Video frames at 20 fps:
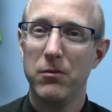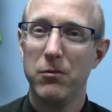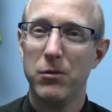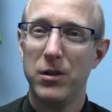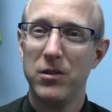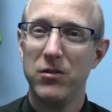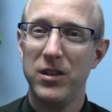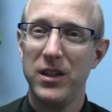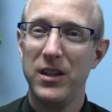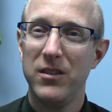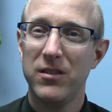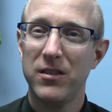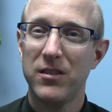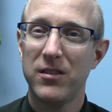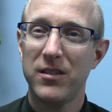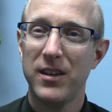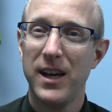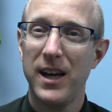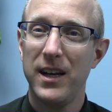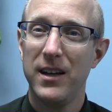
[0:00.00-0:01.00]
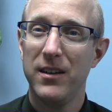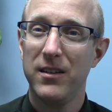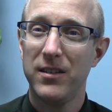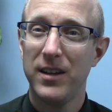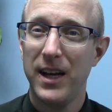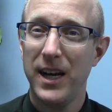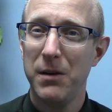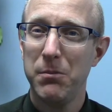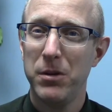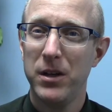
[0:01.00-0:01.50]
what Jesus said
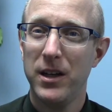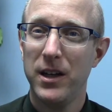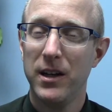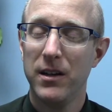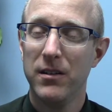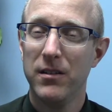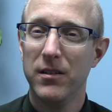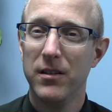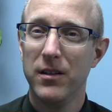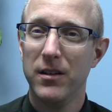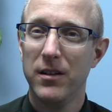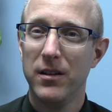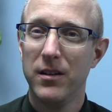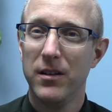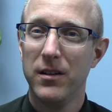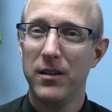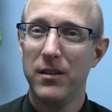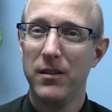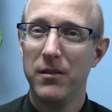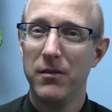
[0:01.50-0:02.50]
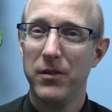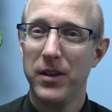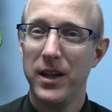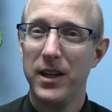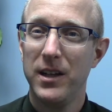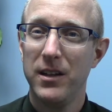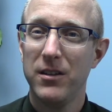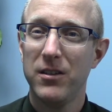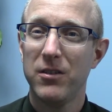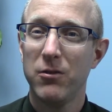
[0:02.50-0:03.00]
is happening.
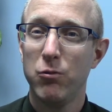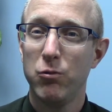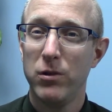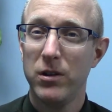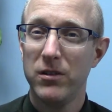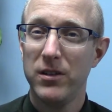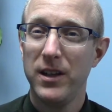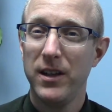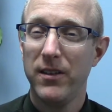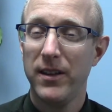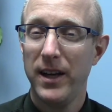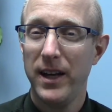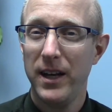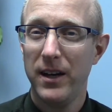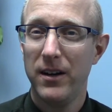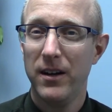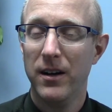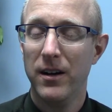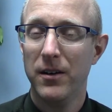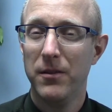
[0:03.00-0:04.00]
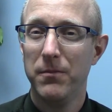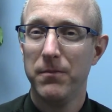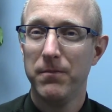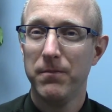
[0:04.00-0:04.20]
That it's really there.